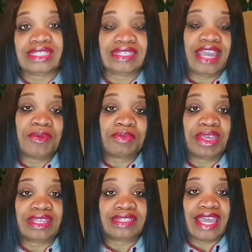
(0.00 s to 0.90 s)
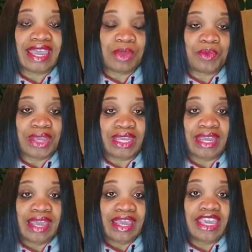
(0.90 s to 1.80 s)
Today would be the day
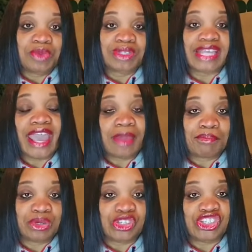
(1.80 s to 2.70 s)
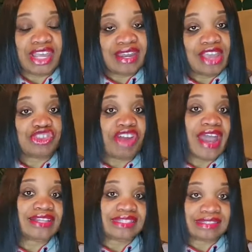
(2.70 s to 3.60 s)
when He was ambushed pushed and they
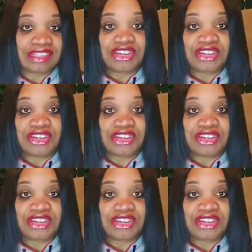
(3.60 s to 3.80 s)
tried to,